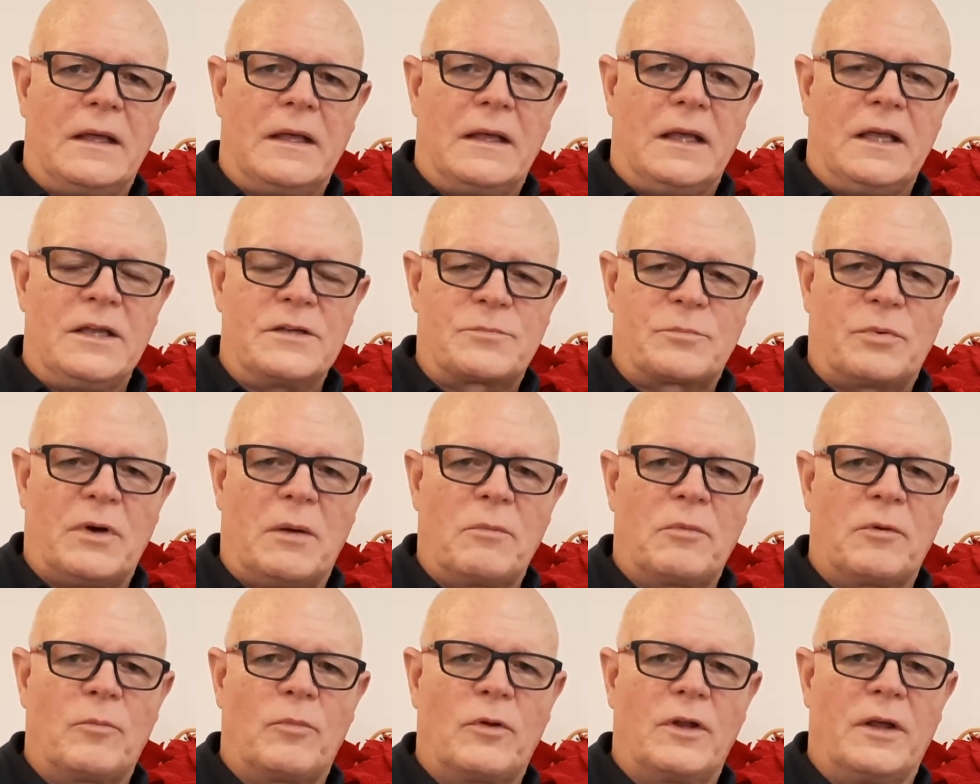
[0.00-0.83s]
He's
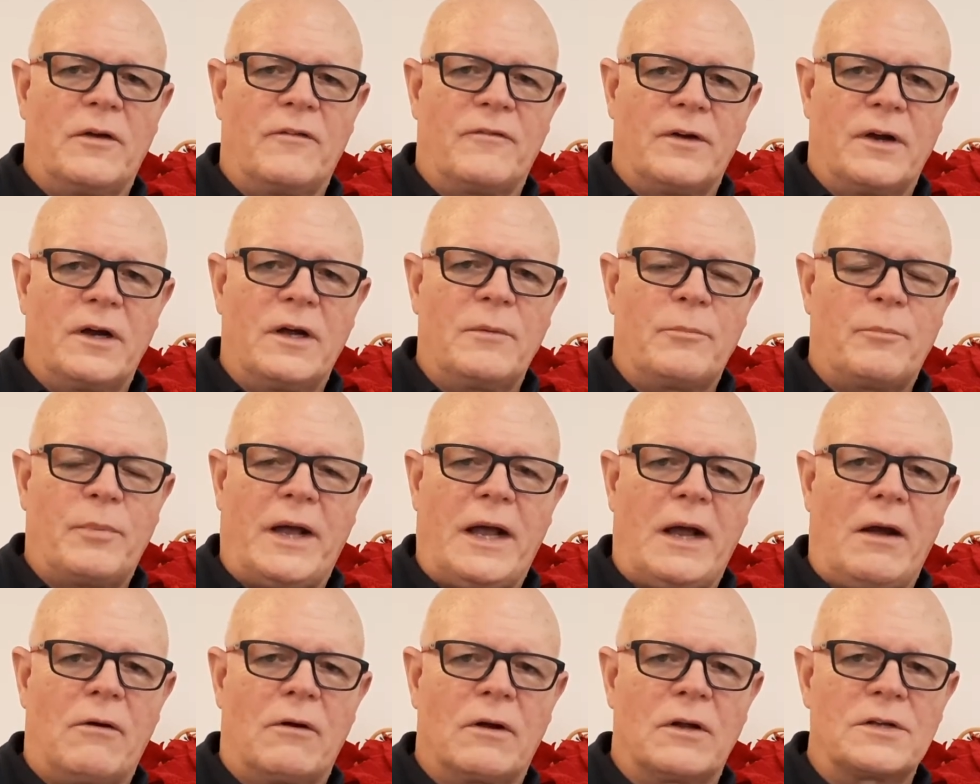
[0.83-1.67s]
probably a very
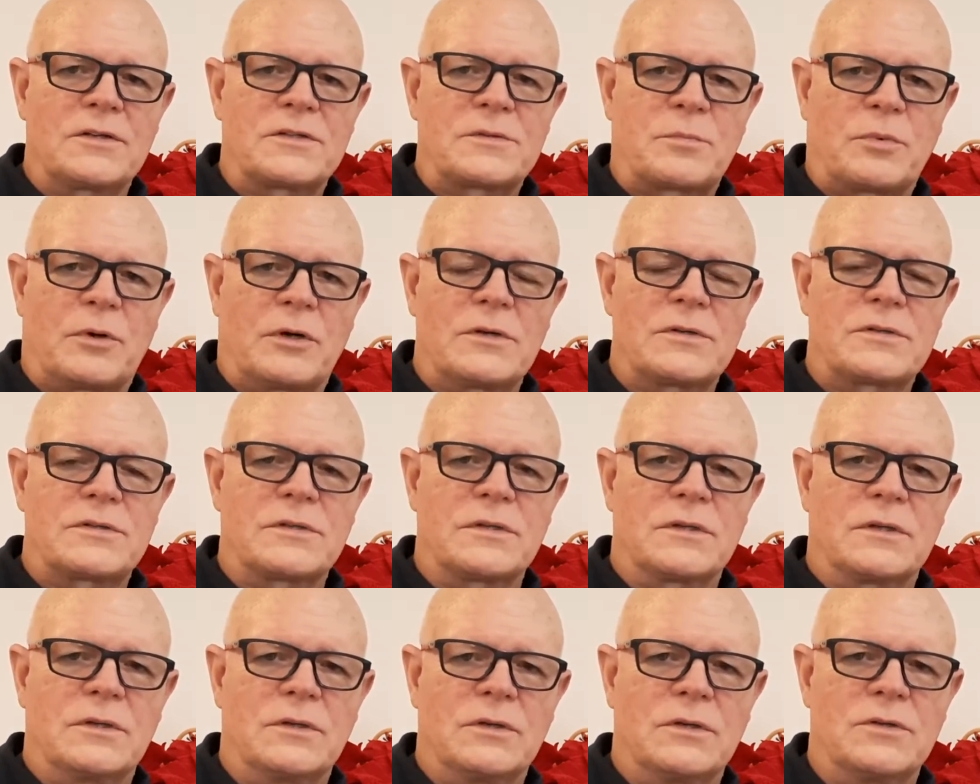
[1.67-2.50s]
powerless
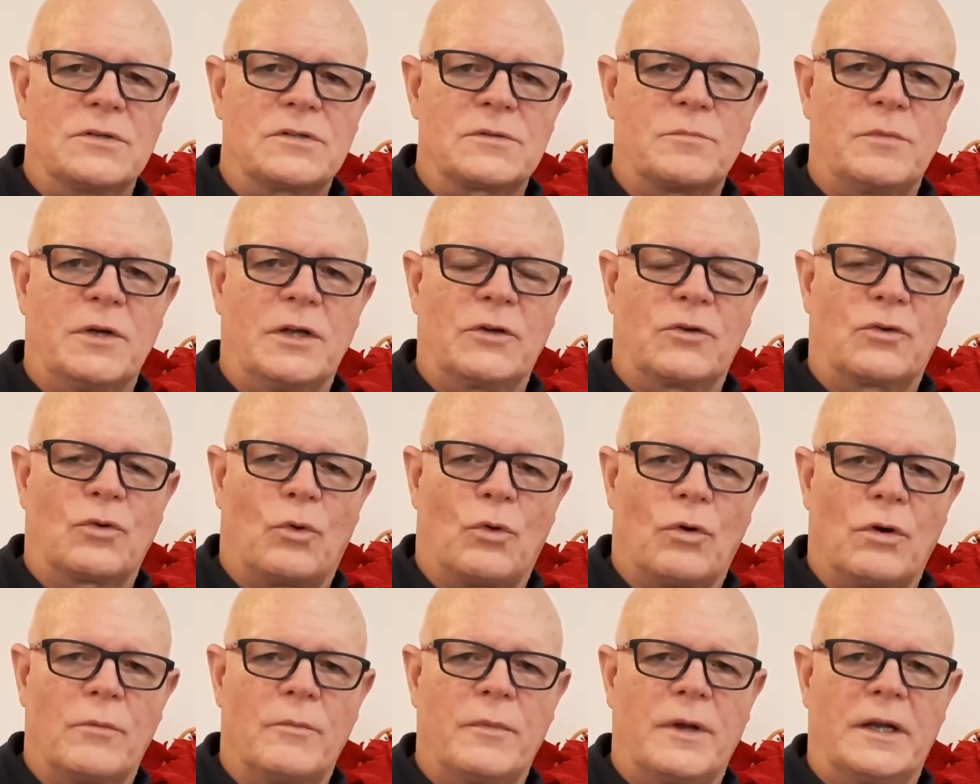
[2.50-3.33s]
person who's been
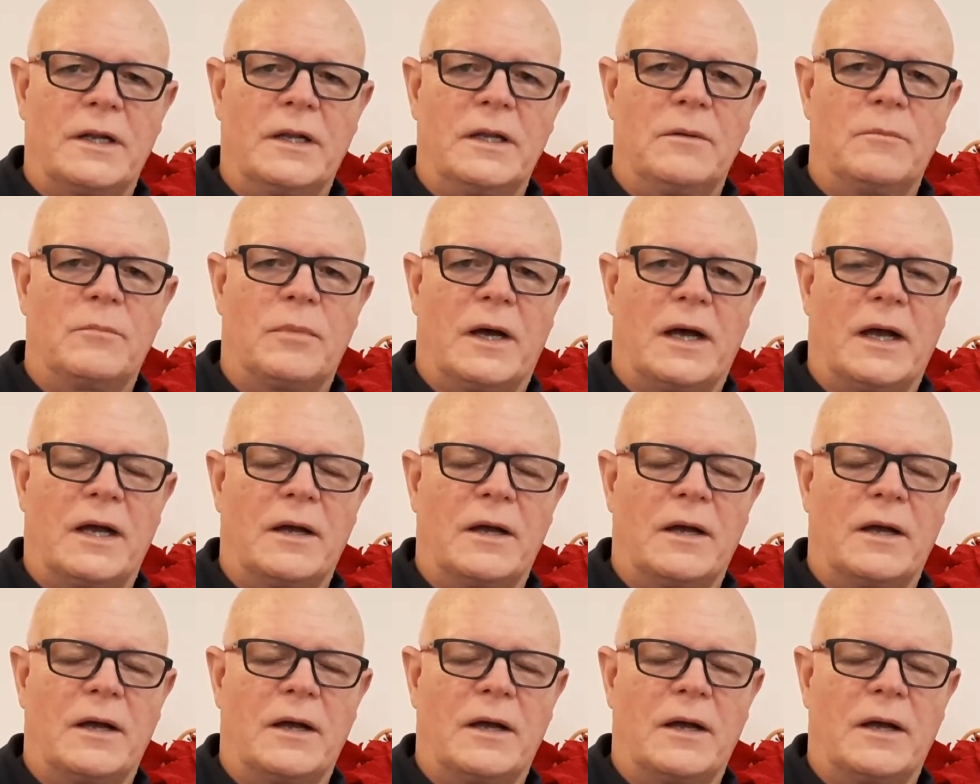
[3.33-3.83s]
tormented by